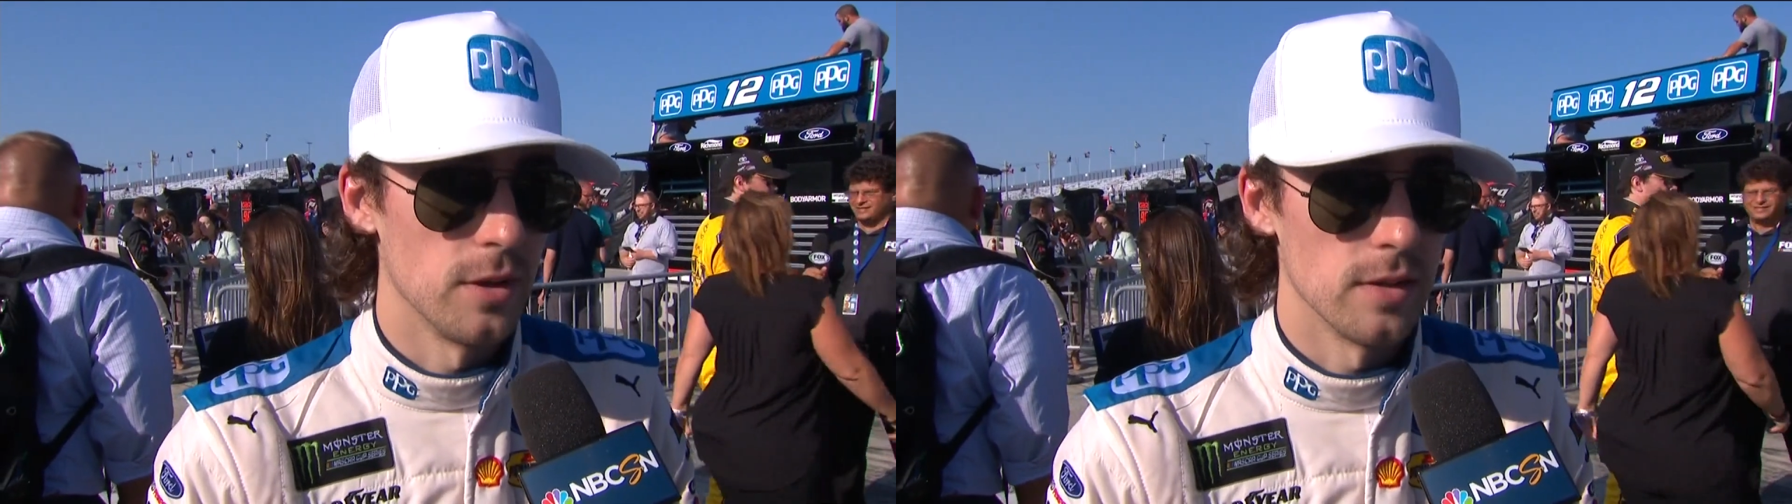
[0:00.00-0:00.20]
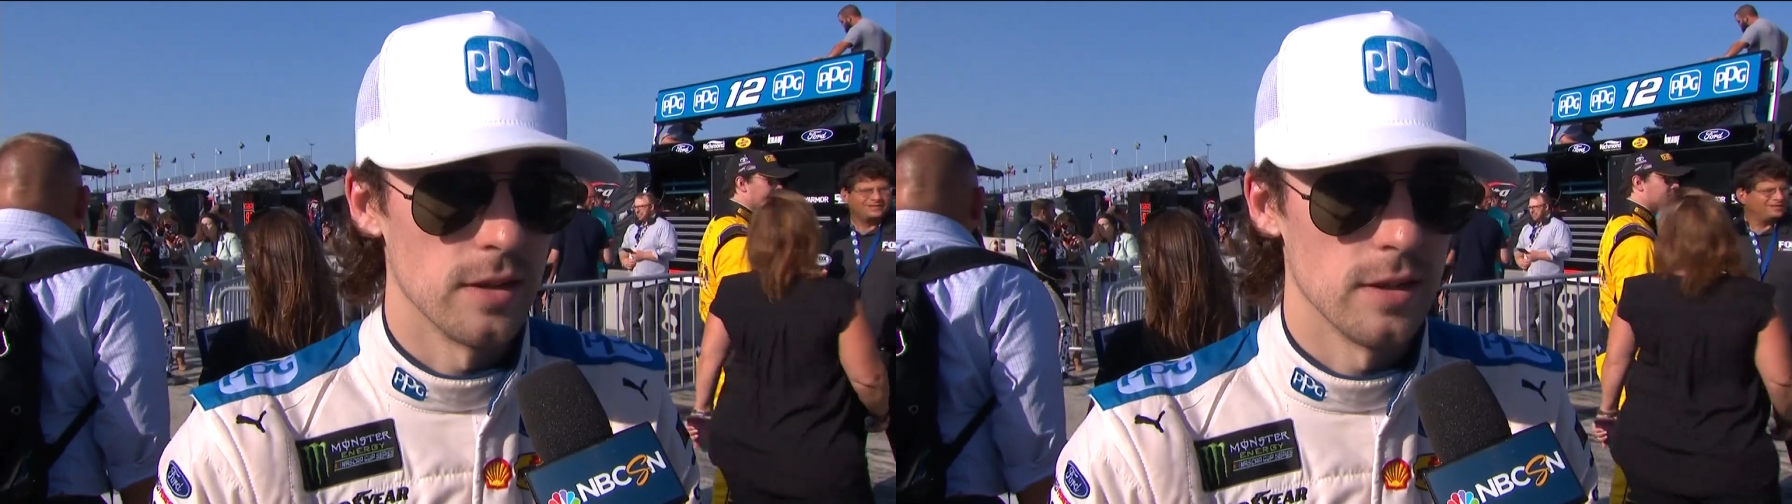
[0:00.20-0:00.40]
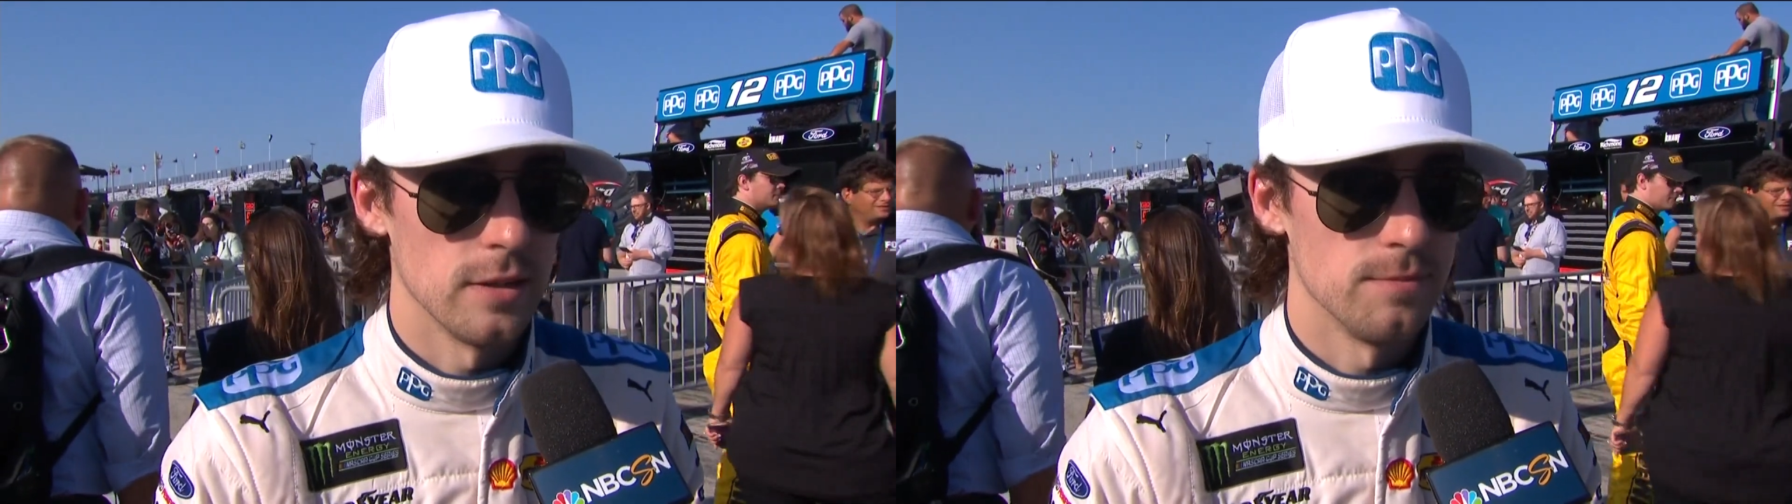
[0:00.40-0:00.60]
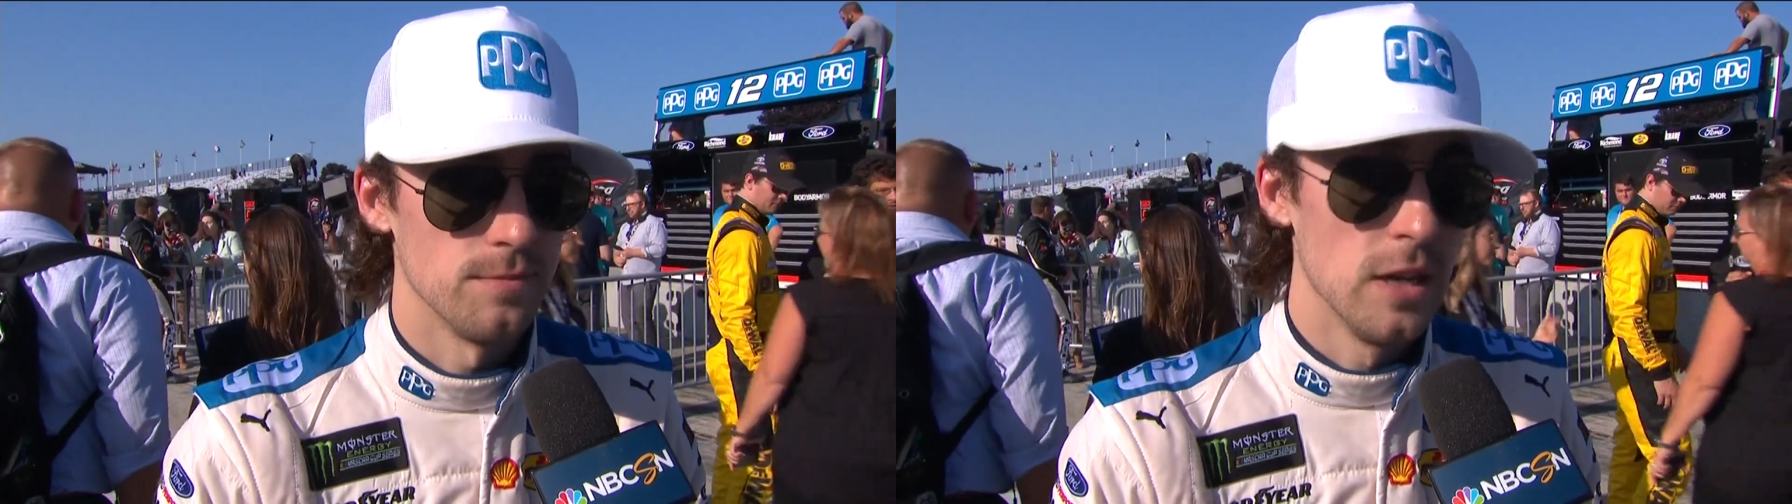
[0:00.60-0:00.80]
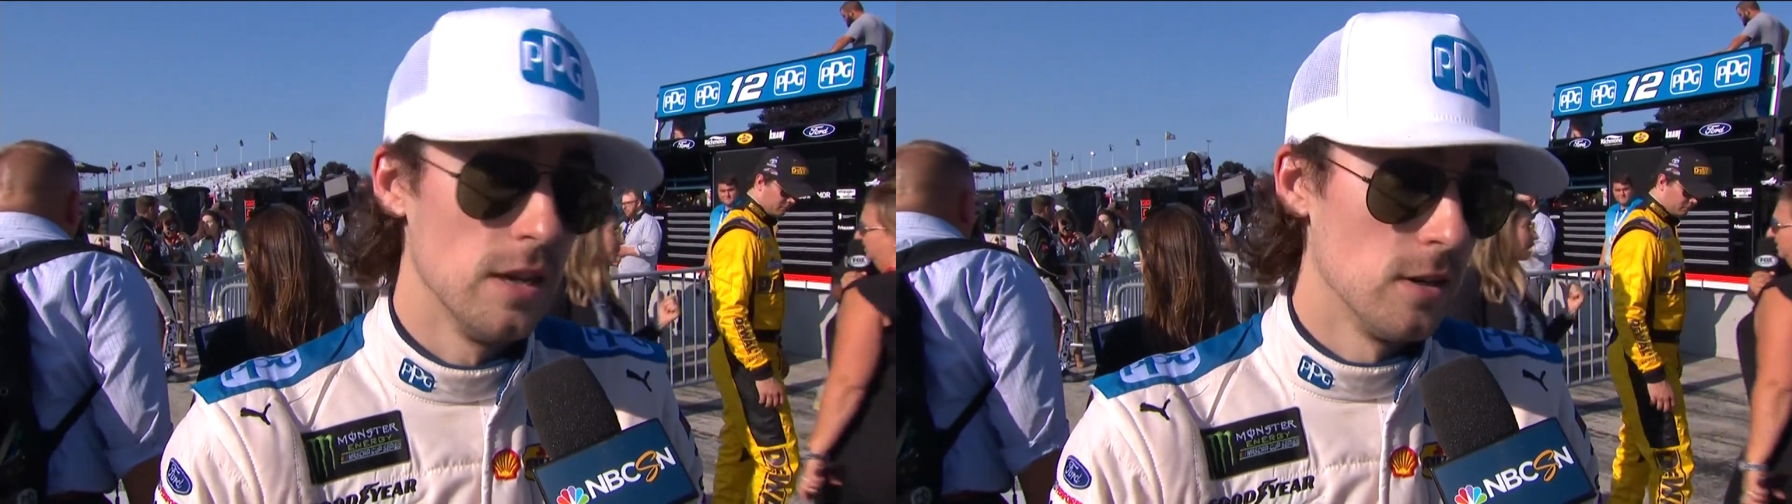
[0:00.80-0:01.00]
But
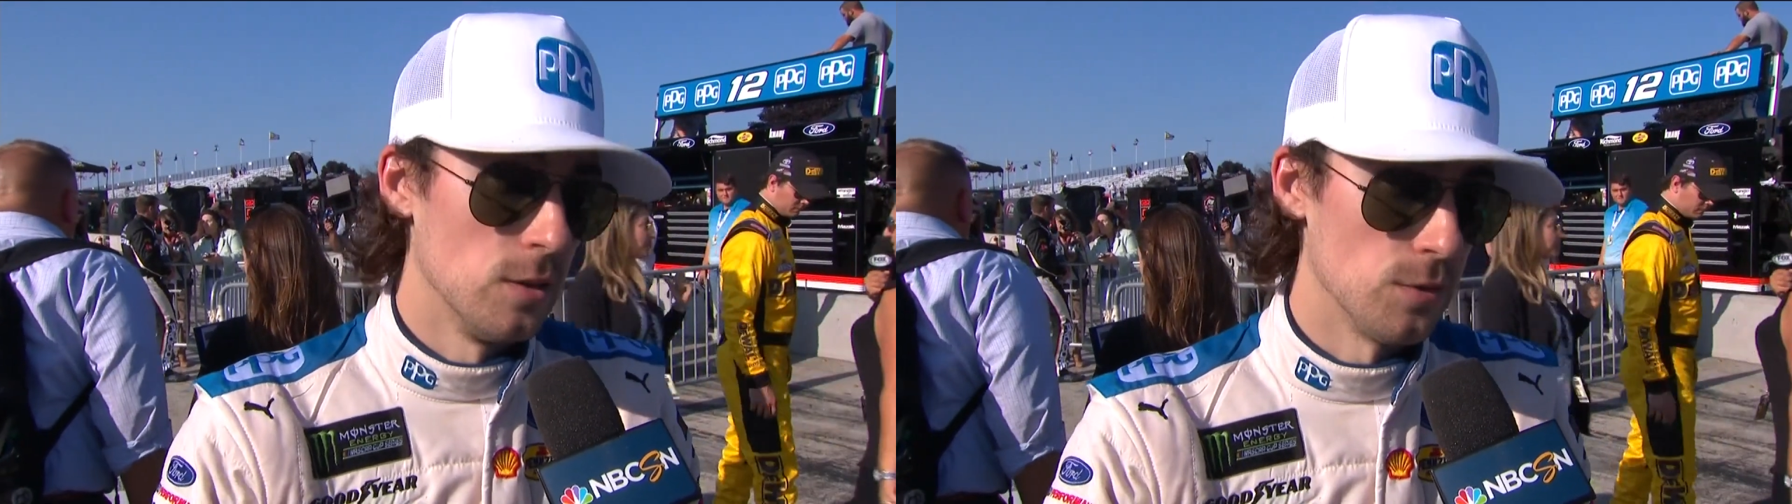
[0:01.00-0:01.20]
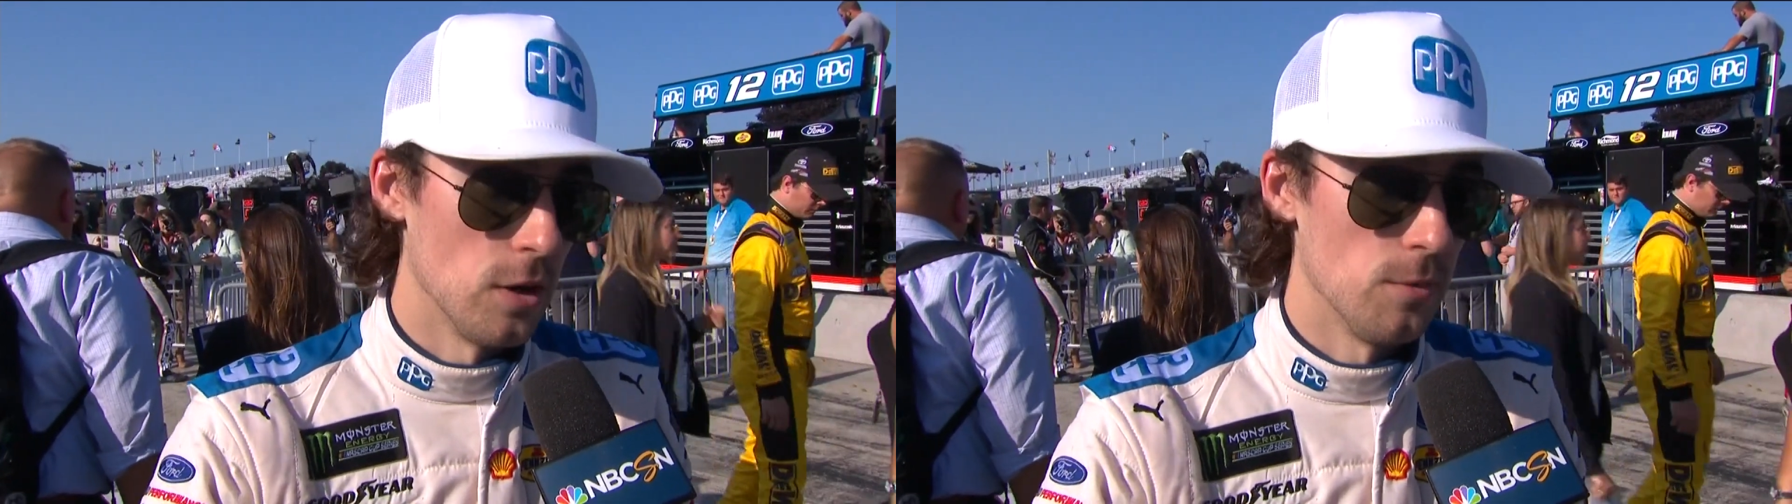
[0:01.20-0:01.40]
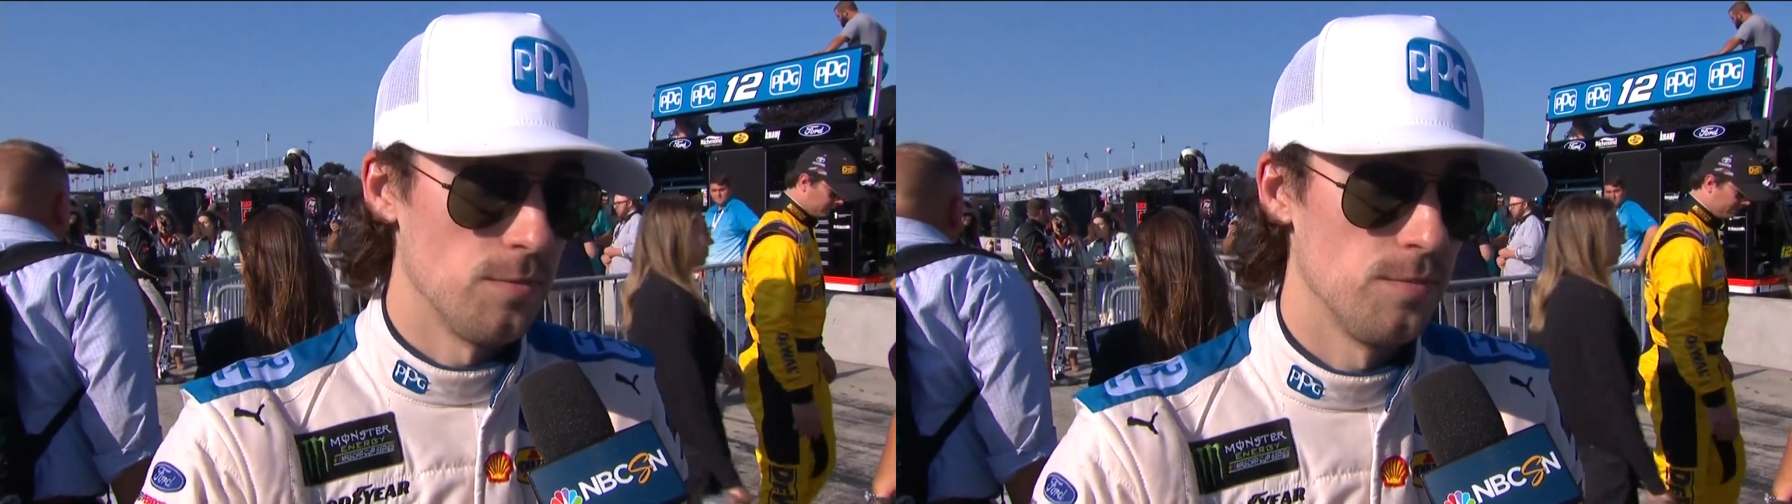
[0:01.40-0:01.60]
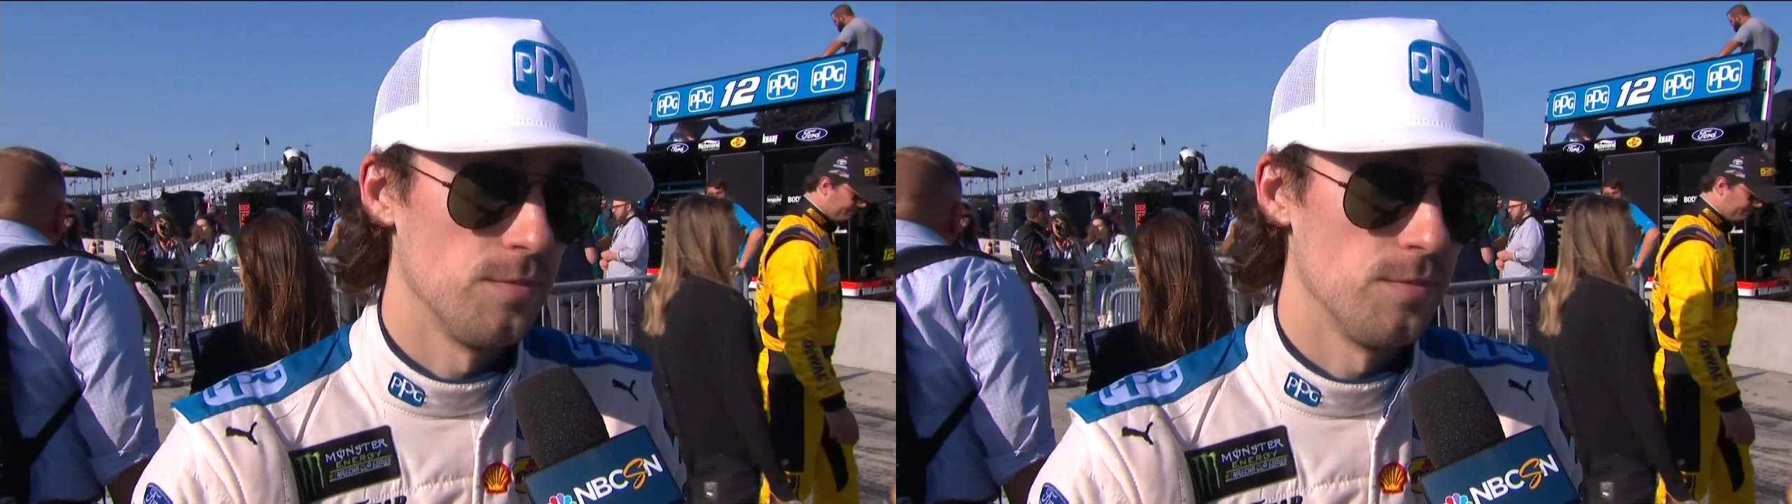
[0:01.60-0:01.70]
overall,